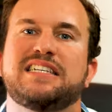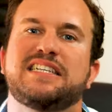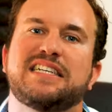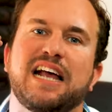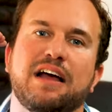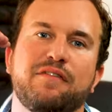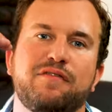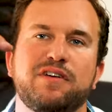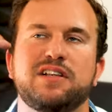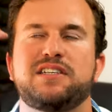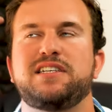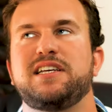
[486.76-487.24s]

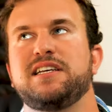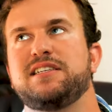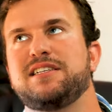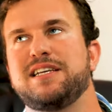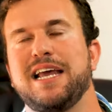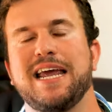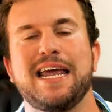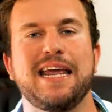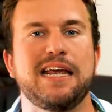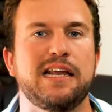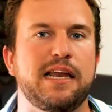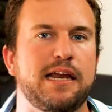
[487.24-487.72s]
70
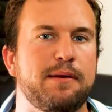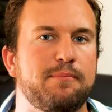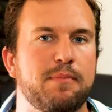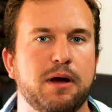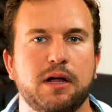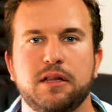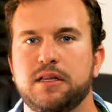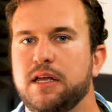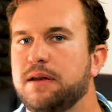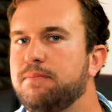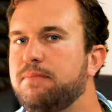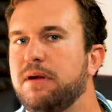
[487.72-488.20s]
to 80
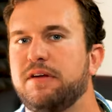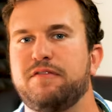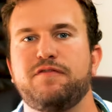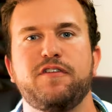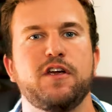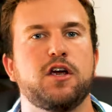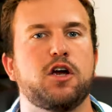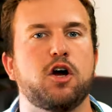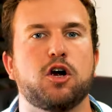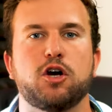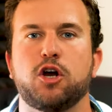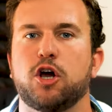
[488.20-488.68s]
million,
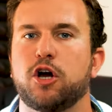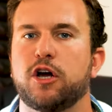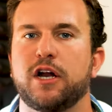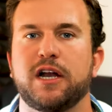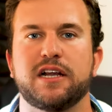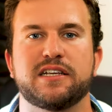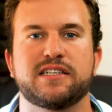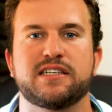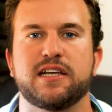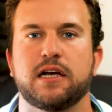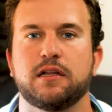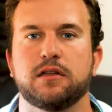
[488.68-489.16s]
Benfica are not
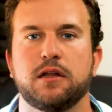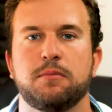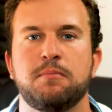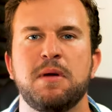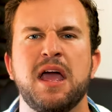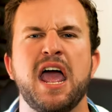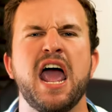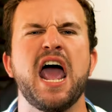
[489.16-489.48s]
going to sell them.